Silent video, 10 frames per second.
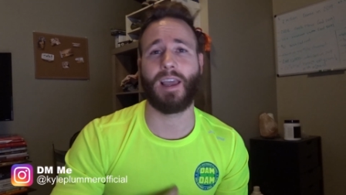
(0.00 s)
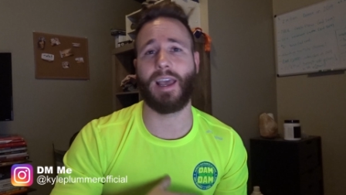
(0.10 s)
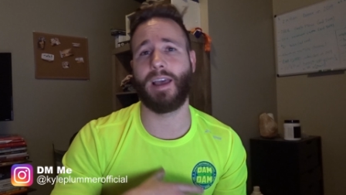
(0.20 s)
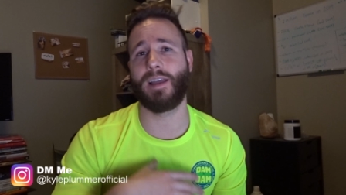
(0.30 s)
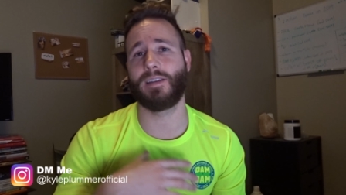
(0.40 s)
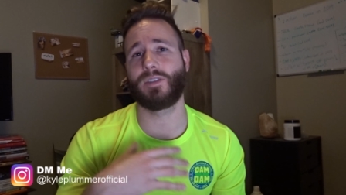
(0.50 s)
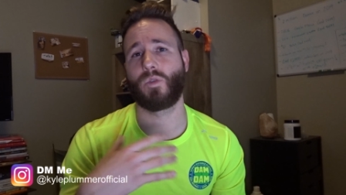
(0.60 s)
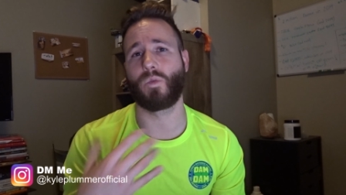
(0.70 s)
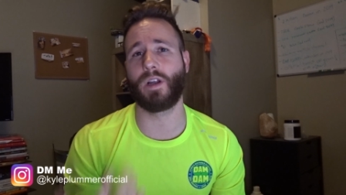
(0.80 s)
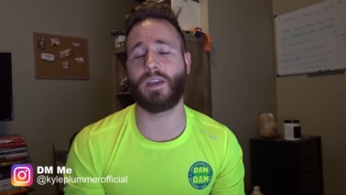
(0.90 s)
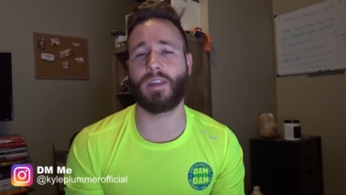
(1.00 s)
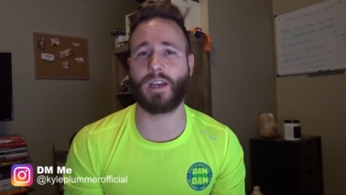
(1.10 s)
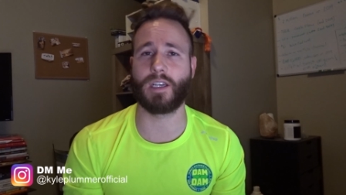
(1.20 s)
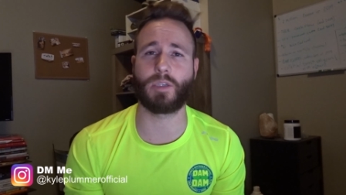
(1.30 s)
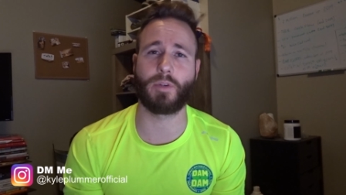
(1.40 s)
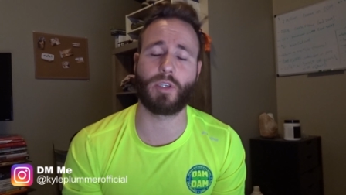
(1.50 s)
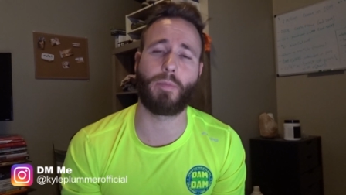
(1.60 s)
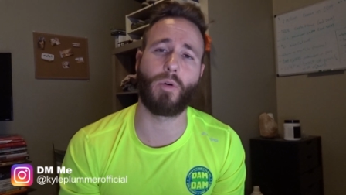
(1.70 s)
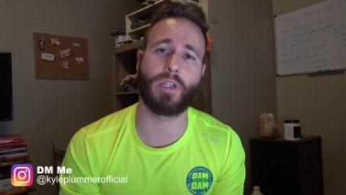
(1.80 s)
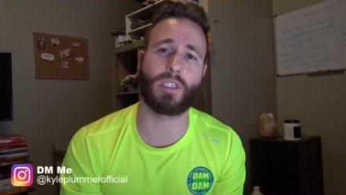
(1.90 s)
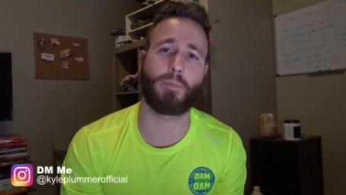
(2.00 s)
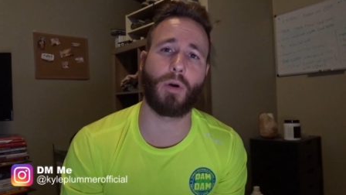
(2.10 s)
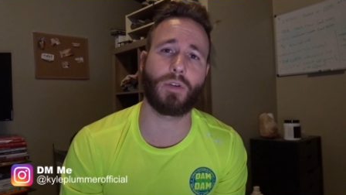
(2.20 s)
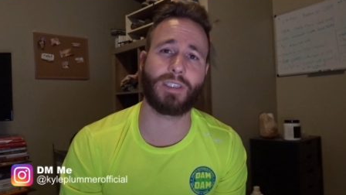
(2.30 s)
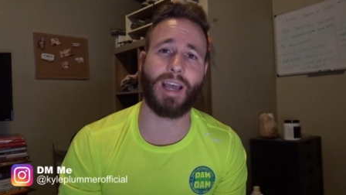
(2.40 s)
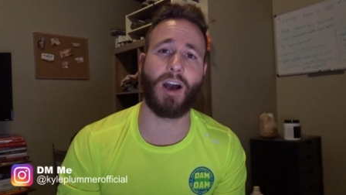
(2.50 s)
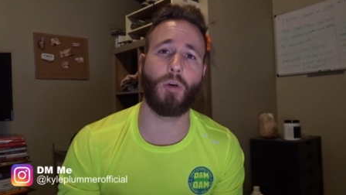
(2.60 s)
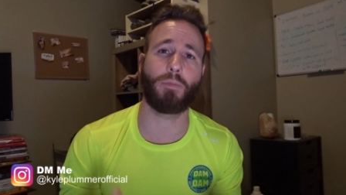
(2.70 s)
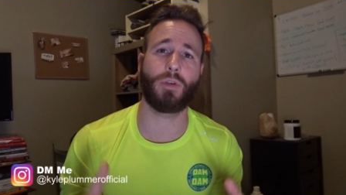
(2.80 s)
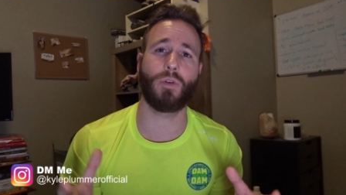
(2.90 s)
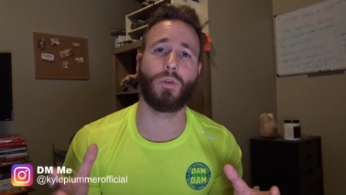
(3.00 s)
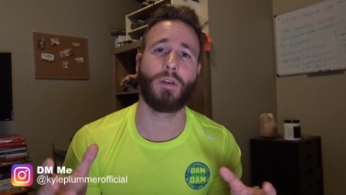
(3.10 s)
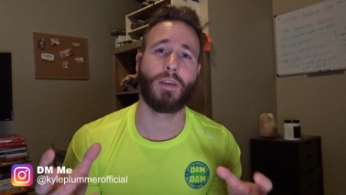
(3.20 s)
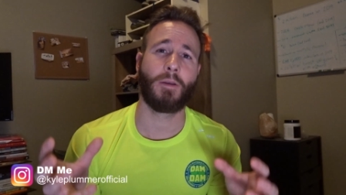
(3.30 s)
And really, the customer support is supposed to help you